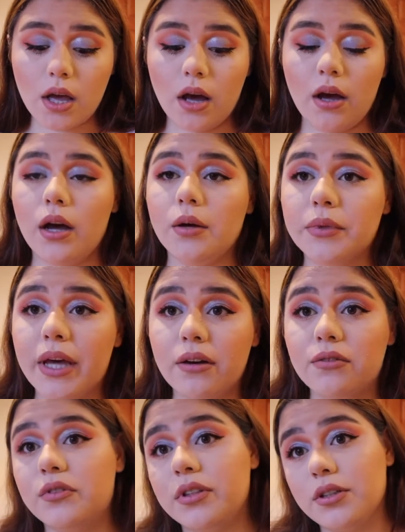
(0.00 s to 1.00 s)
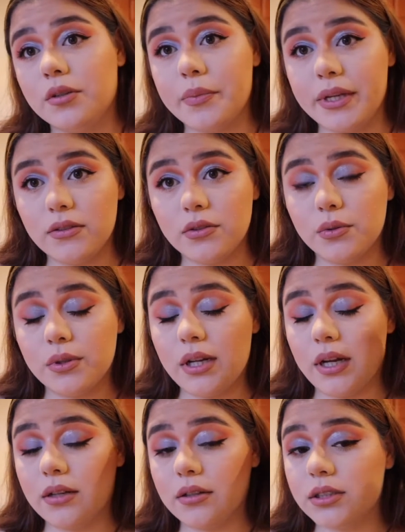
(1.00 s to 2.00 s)
They have a really good bass to it
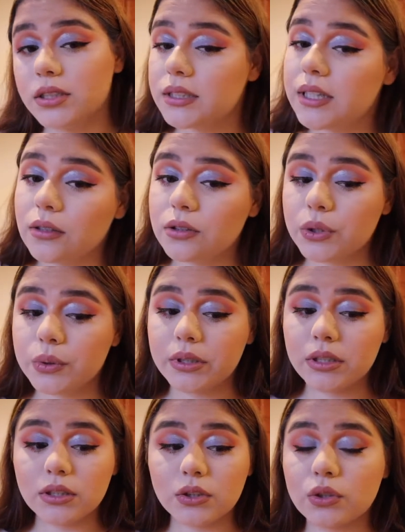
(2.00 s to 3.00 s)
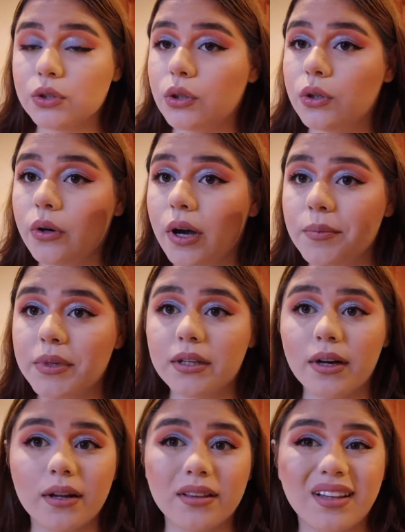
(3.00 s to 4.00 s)
and a good sound to it. So I mean,
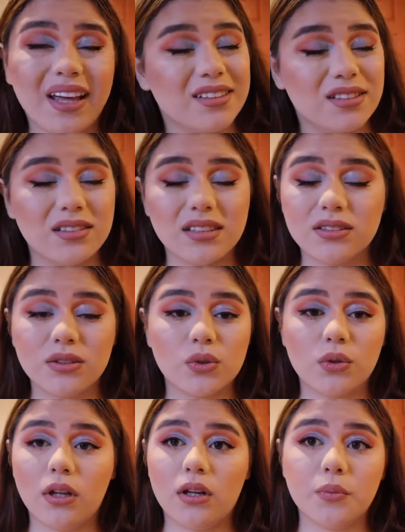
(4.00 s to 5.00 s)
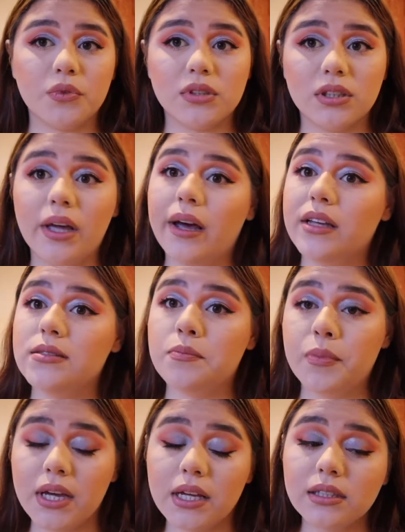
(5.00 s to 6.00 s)
I like to listen to a lot of music that has
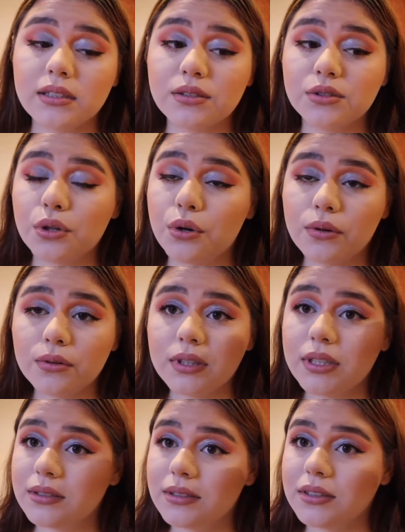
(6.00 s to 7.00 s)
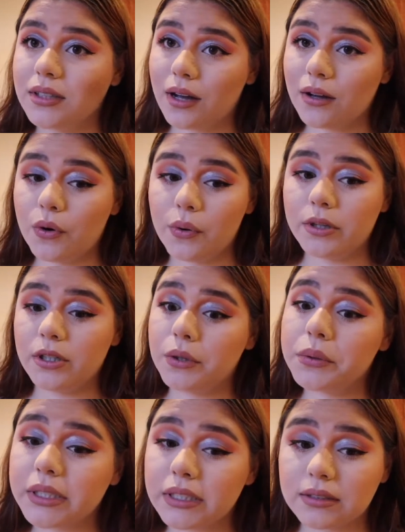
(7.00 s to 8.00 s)
bass, so this does not go
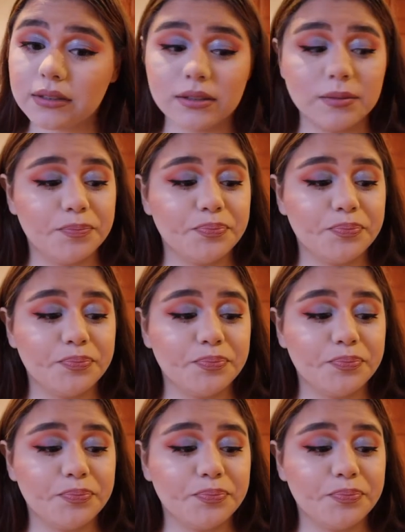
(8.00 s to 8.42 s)
unnoticed.